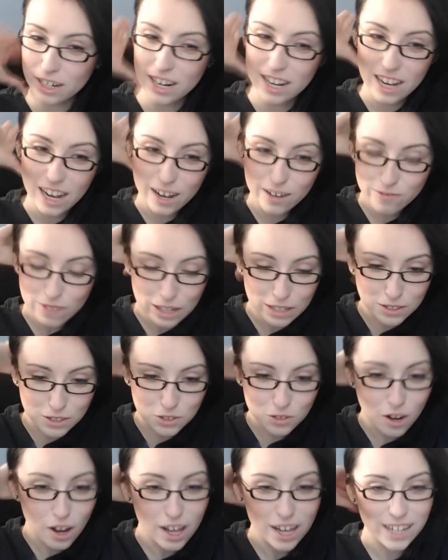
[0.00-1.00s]
I found
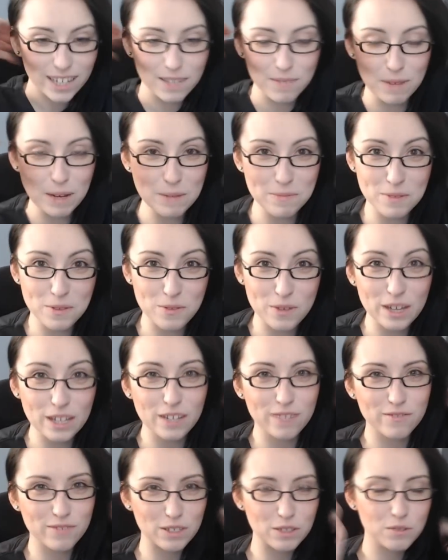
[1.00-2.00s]
the drawing. It made me
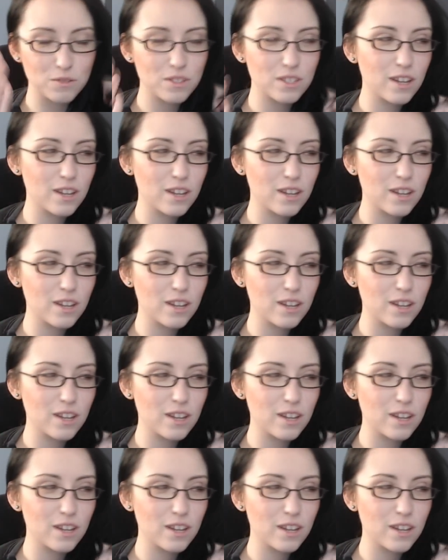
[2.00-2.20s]
think of you.